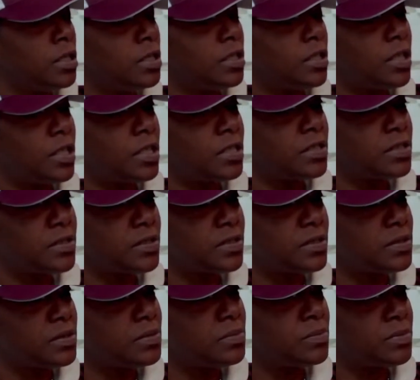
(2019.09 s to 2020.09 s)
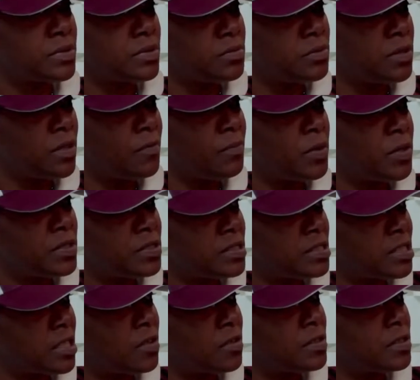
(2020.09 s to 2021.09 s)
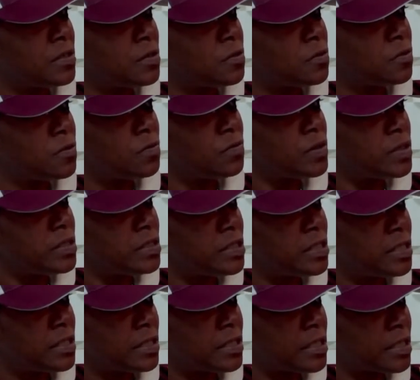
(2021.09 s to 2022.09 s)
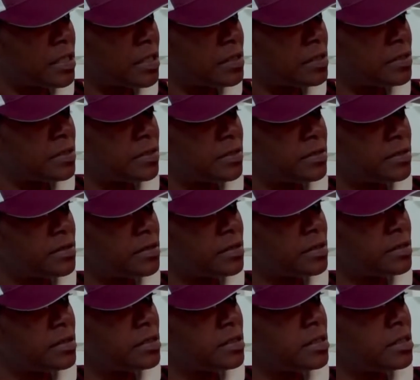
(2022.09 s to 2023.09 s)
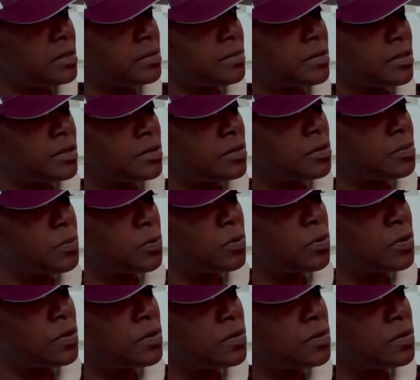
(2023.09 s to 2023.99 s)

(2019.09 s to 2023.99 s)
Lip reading: Like we have mothers out here who are really dedicated to the team, to the sport,